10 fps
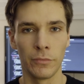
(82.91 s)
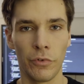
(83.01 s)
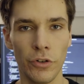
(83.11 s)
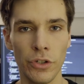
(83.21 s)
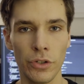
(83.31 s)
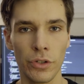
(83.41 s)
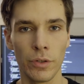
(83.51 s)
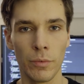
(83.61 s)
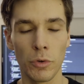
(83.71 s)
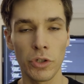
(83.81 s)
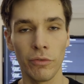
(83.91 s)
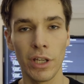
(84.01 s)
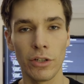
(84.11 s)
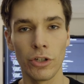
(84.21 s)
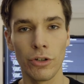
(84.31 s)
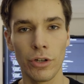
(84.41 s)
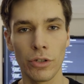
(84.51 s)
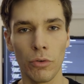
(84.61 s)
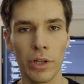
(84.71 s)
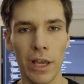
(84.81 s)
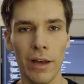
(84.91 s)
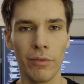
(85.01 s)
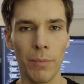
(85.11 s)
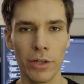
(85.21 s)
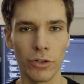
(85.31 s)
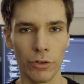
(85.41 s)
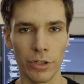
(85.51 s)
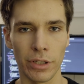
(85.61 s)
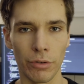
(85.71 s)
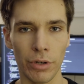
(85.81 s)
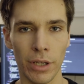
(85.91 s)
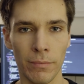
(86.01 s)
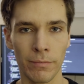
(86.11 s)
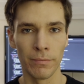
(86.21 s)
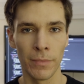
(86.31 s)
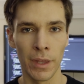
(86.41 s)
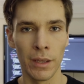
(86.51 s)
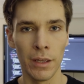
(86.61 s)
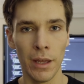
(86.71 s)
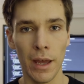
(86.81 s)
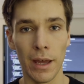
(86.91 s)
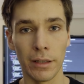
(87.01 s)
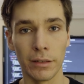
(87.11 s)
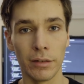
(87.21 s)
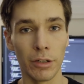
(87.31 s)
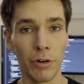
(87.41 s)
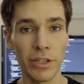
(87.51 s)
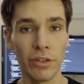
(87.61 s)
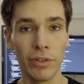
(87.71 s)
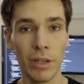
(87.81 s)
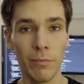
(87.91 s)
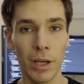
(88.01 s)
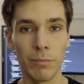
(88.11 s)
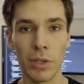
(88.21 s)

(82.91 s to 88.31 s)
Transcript: First, most of the engineers only have a bachelor's degree, and the rest of them might